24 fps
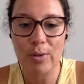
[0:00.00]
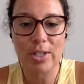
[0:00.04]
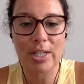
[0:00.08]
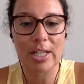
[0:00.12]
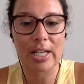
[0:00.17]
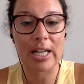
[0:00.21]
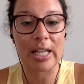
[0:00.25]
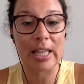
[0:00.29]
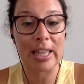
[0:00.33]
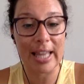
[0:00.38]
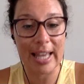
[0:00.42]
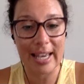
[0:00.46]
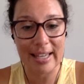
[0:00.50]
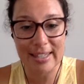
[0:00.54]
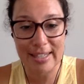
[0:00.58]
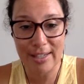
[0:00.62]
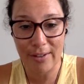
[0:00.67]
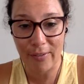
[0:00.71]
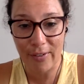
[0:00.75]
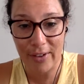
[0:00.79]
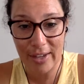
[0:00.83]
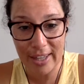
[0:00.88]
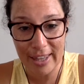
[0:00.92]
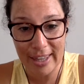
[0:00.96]
to
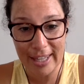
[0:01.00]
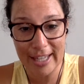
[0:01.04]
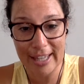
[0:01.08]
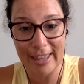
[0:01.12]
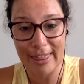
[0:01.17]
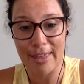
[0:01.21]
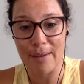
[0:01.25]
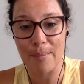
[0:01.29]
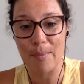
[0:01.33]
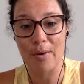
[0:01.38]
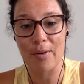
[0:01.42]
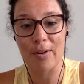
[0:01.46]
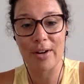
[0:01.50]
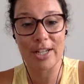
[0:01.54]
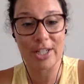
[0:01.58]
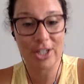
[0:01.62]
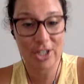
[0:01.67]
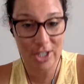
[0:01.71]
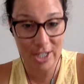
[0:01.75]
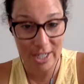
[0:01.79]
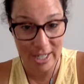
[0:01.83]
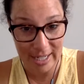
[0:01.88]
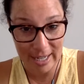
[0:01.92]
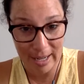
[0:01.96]
collective healing and
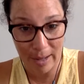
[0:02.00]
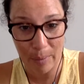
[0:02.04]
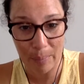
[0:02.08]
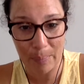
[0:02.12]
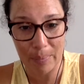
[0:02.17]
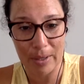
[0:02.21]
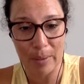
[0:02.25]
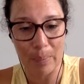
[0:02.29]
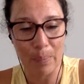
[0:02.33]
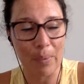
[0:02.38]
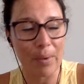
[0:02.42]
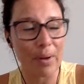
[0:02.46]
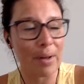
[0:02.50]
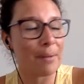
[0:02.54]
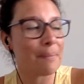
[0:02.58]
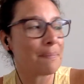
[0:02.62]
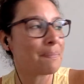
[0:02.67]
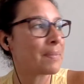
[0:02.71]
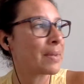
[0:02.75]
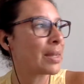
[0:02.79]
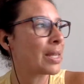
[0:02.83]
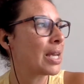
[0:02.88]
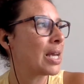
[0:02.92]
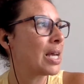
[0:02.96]
liberation and help people,
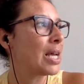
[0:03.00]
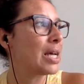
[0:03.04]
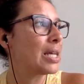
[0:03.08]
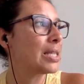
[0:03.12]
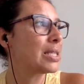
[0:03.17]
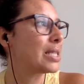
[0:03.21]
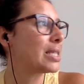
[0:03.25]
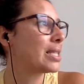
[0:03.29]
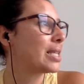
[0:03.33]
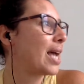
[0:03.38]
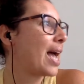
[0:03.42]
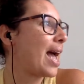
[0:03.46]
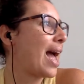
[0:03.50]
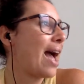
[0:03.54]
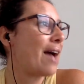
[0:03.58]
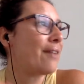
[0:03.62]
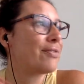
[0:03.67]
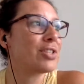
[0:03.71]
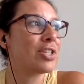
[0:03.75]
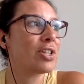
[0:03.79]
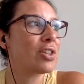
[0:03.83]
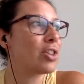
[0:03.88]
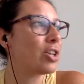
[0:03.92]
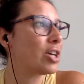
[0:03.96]
does not
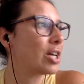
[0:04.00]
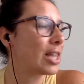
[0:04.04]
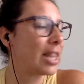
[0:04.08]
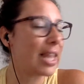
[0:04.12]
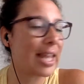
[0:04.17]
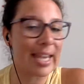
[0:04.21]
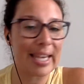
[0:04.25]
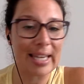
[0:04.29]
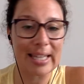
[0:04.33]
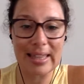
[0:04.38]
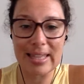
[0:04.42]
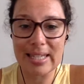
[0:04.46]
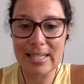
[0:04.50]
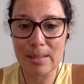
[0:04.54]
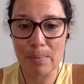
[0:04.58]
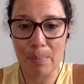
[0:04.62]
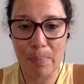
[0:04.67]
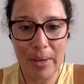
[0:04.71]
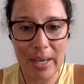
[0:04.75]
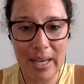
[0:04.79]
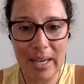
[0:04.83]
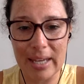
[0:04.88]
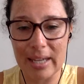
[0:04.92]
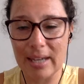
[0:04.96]
have to look like this
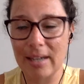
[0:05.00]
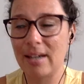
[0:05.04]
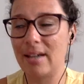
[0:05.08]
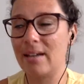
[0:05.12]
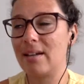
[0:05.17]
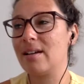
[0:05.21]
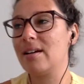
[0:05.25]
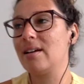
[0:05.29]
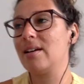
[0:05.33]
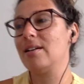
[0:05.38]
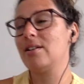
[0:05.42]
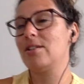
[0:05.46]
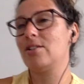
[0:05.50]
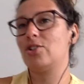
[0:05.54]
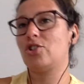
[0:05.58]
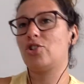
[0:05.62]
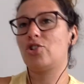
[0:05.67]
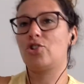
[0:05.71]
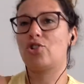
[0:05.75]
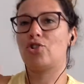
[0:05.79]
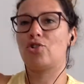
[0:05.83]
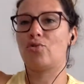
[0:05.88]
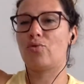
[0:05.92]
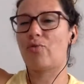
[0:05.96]
big
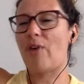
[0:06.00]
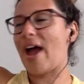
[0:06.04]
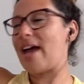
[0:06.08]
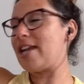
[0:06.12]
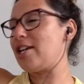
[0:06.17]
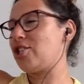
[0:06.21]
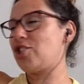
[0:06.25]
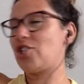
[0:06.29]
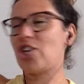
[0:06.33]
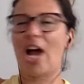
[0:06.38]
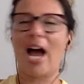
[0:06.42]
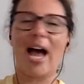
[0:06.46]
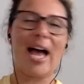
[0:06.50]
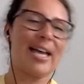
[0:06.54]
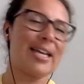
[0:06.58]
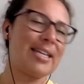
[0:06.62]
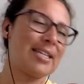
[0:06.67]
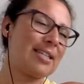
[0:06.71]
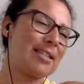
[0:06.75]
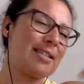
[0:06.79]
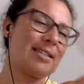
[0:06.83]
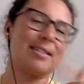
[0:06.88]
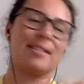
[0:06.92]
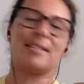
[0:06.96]

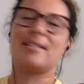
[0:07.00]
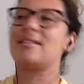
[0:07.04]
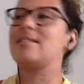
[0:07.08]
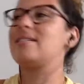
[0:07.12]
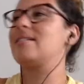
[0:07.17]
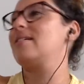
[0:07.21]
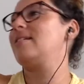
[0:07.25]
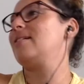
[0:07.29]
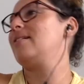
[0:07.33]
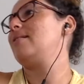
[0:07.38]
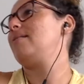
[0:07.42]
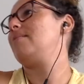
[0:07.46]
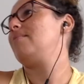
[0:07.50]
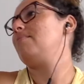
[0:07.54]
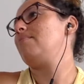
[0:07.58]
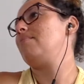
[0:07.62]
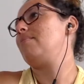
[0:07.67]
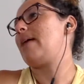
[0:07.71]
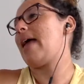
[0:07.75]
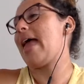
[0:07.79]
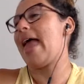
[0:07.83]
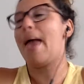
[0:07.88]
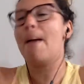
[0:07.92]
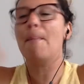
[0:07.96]
strategized
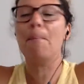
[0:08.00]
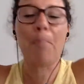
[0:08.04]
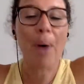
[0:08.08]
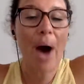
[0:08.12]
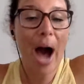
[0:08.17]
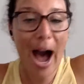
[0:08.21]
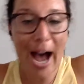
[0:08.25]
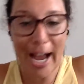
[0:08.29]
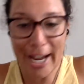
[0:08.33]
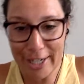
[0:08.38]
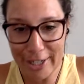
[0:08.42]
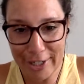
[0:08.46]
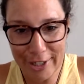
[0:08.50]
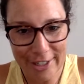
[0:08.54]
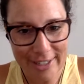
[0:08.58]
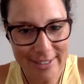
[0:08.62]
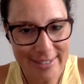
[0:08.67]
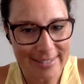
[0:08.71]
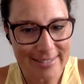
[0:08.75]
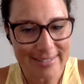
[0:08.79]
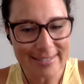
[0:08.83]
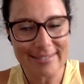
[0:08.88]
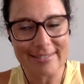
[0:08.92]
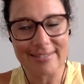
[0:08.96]

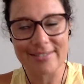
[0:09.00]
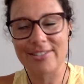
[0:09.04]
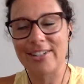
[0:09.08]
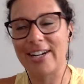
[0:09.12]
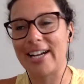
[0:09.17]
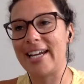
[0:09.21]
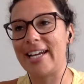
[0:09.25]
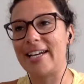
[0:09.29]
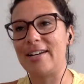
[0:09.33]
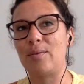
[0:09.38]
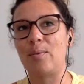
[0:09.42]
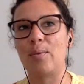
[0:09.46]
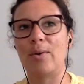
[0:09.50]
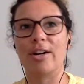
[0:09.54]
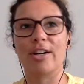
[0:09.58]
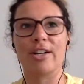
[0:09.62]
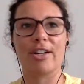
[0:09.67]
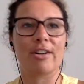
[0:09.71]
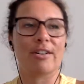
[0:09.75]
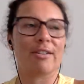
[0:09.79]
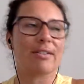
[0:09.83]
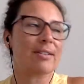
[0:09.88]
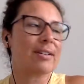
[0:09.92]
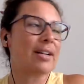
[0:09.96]
empire, right? Where
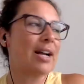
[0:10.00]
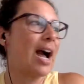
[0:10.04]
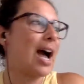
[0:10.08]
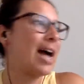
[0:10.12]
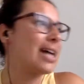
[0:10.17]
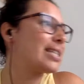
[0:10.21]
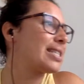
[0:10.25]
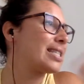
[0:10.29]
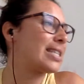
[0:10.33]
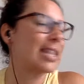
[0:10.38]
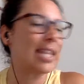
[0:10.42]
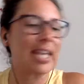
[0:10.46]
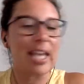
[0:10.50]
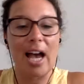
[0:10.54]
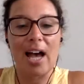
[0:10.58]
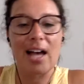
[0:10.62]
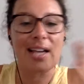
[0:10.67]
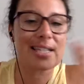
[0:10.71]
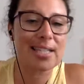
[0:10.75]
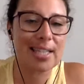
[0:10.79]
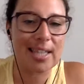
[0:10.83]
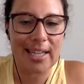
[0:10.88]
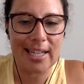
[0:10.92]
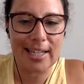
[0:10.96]
you're constantly
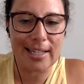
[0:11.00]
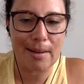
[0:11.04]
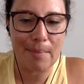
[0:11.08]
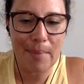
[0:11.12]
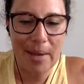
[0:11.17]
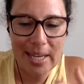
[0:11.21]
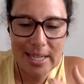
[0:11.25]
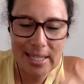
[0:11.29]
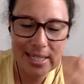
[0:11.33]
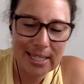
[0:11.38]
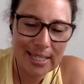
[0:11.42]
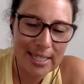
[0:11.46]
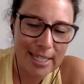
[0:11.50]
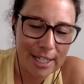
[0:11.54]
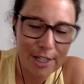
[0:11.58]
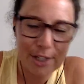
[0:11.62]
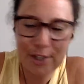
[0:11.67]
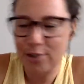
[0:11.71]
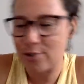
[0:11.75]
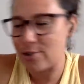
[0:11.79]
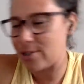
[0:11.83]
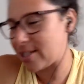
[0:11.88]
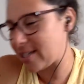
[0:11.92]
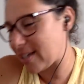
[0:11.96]
hustling to make
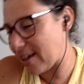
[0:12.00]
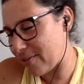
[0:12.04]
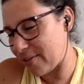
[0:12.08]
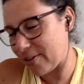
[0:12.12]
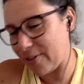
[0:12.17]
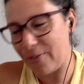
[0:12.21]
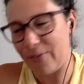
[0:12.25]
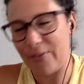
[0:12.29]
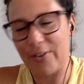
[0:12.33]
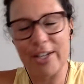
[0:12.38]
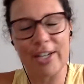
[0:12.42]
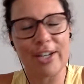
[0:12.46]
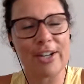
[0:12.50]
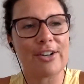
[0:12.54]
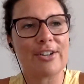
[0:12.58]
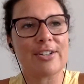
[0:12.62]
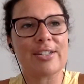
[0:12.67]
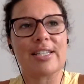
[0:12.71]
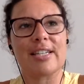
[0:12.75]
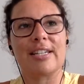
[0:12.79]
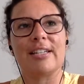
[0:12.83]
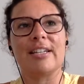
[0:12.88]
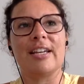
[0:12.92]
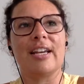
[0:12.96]
6 or 7
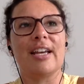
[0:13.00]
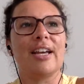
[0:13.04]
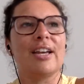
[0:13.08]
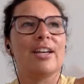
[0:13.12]
figures and,